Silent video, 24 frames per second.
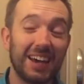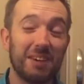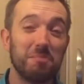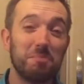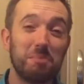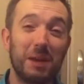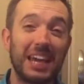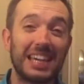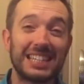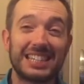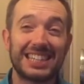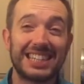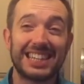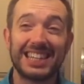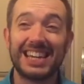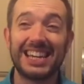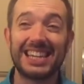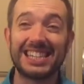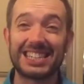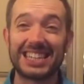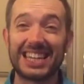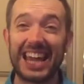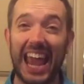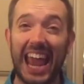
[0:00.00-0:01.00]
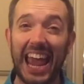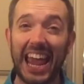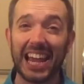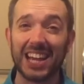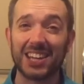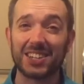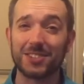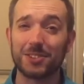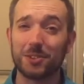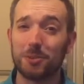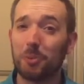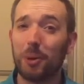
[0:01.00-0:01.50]
basically it's cake,
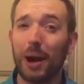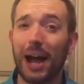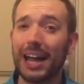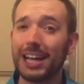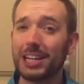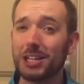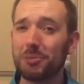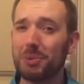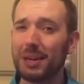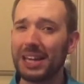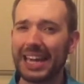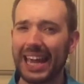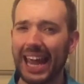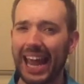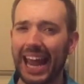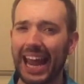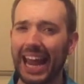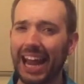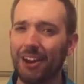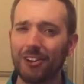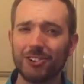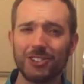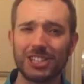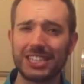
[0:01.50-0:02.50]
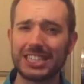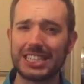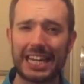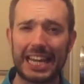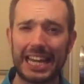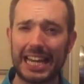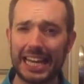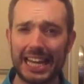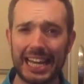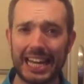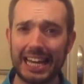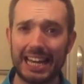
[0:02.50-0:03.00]
so why do we care? Just
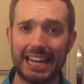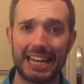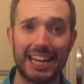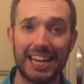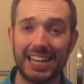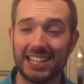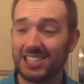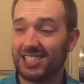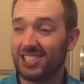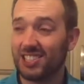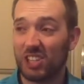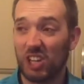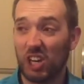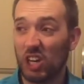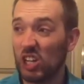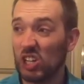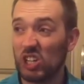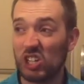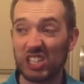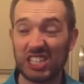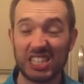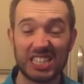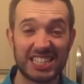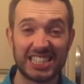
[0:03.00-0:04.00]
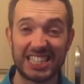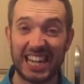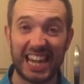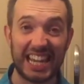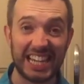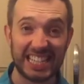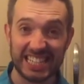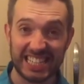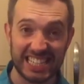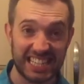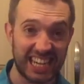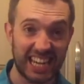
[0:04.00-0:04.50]
eat it. It's good, it's
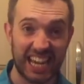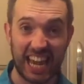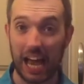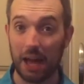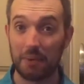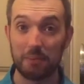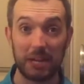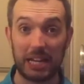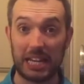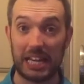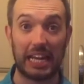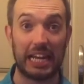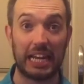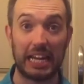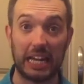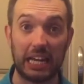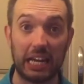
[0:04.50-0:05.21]
tasty. I'm gonna eat